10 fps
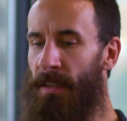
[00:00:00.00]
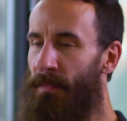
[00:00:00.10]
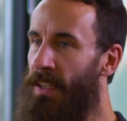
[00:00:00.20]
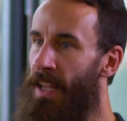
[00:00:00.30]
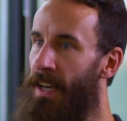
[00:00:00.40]

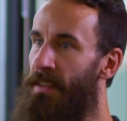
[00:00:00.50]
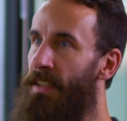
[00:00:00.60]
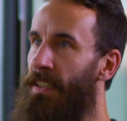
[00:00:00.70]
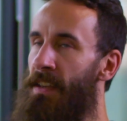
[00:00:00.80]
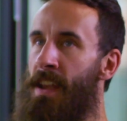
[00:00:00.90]
something that I
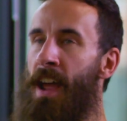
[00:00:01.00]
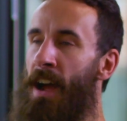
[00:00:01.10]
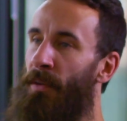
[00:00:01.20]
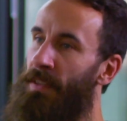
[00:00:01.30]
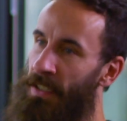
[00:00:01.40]
think
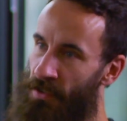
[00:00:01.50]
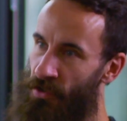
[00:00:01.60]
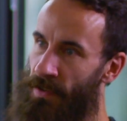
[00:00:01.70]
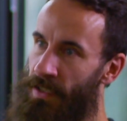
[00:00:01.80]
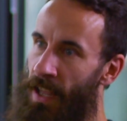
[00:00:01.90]
now the
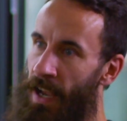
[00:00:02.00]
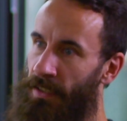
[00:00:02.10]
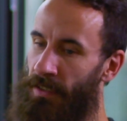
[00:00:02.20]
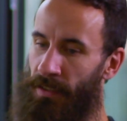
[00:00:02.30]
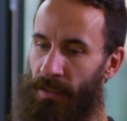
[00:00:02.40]
industry is
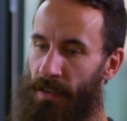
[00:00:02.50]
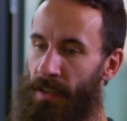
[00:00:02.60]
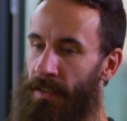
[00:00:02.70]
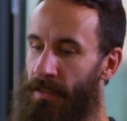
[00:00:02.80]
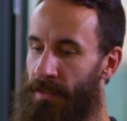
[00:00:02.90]
lacking
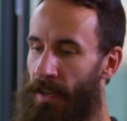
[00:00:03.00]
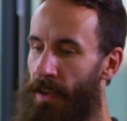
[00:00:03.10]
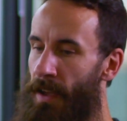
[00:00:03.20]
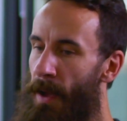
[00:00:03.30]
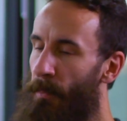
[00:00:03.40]
is
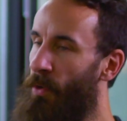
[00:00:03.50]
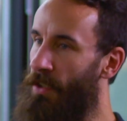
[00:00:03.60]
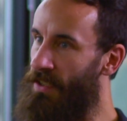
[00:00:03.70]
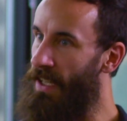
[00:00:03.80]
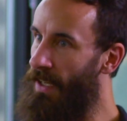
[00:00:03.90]

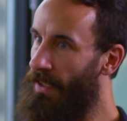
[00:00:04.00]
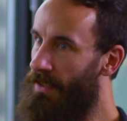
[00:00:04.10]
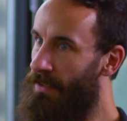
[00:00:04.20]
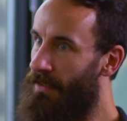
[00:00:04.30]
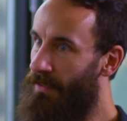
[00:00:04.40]

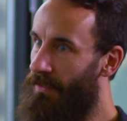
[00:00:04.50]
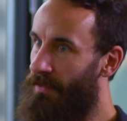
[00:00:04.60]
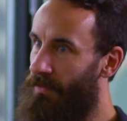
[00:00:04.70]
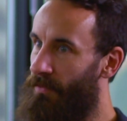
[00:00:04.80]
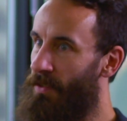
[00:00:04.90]
prosthetics,
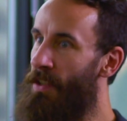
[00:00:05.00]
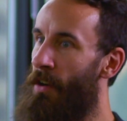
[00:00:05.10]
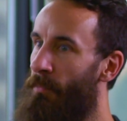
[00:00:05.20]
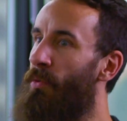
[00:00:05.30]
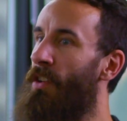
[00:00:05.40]
you
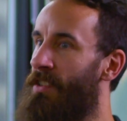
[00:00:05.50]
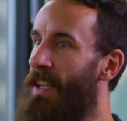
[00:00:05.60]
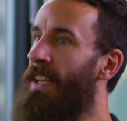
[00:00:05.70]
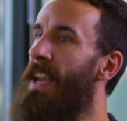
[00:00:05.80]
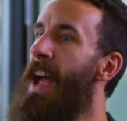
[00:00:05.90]
know,
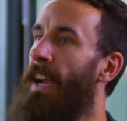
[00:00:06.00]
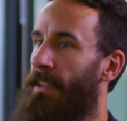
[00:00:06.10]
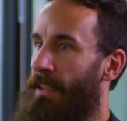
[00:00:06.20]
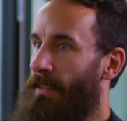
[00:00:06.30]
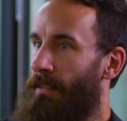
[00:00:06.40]
prosthetic
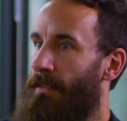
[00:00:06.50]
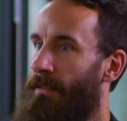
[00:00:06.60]
acting.